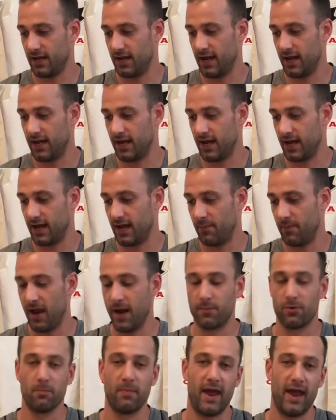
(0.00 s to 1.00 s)
a
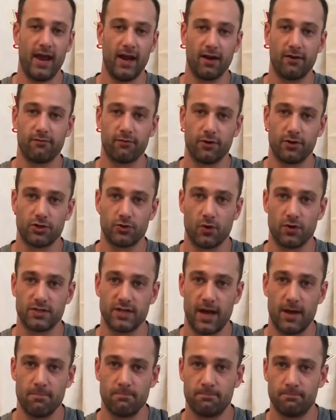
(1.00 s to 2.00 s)
paper bag for a short
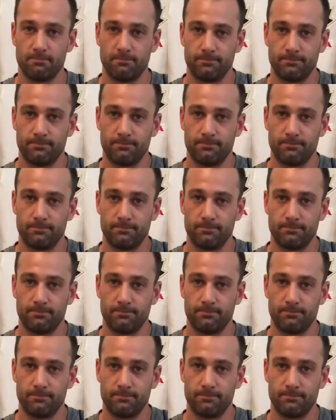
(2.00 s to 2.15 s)
time.